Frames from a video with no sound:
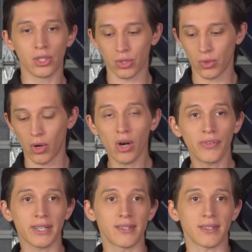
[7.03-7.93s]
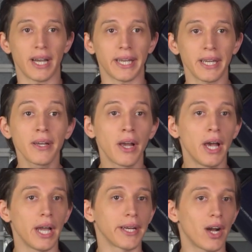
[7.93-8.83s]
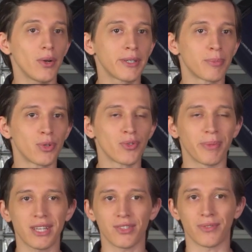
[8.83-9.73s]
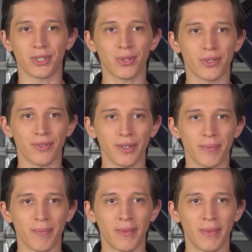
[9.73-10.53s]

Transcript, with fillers: to off-axis guiding and how it improved my astrophotography.